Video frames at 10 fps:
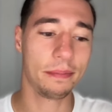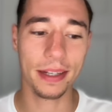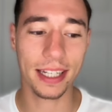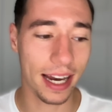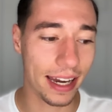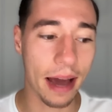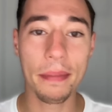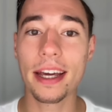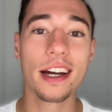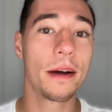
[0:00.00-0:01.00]
be
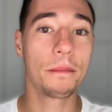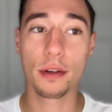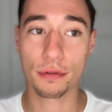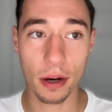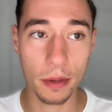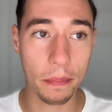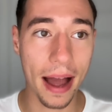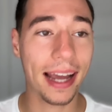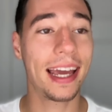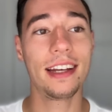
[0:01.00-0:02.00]
dynamic from your
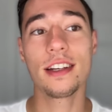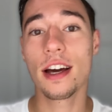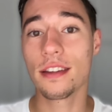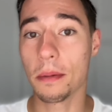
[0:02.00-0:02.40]
backend. The